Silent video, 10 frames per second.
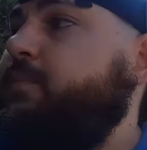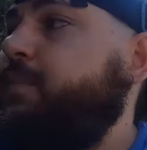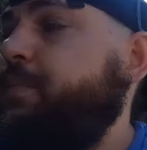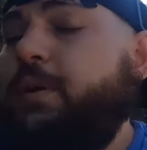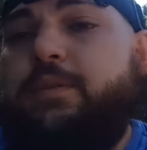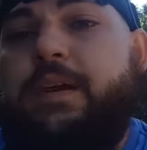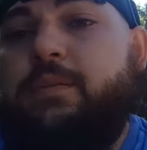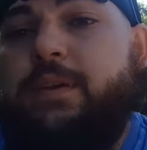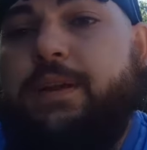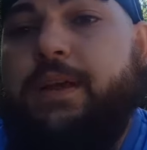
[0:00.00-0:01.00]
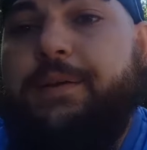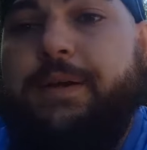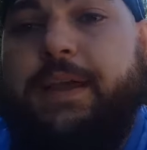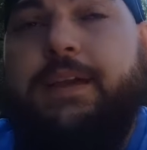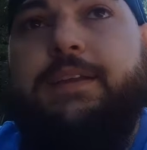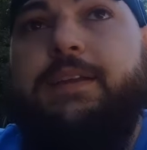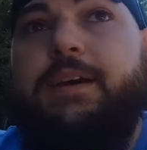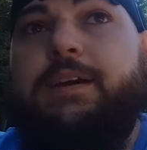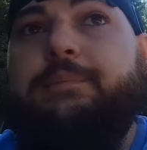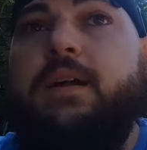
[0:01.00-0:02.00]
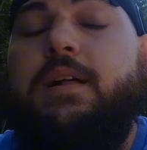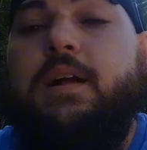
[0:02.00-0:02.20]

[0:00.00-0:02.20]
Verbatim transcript: People aren't around right now, and um,